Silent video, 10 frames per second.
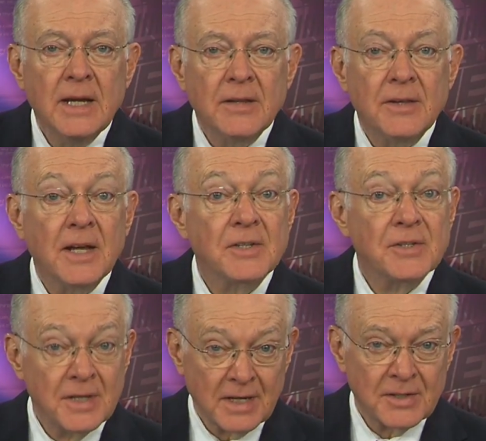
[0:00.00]
in the
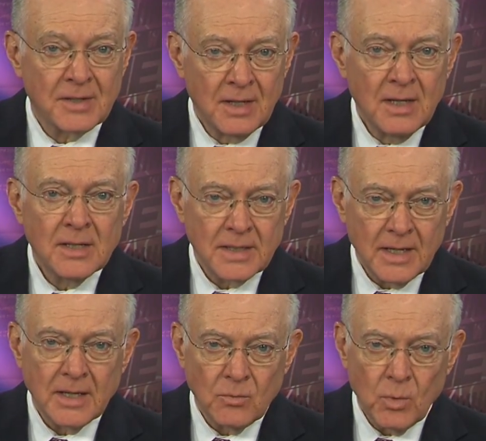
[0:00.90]
next six
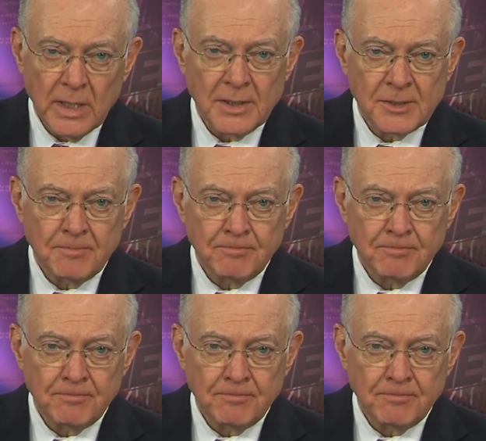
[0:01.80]
to eight weeks.